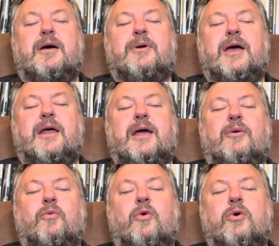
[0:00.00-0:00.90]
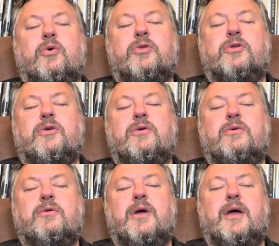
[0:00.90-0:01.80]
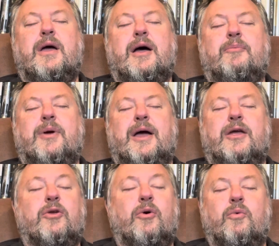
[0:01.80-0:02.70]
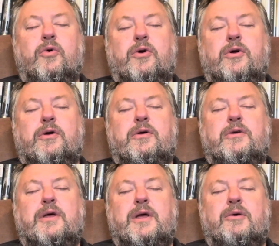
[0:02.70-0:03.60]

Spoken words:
about our walk with you, about your word.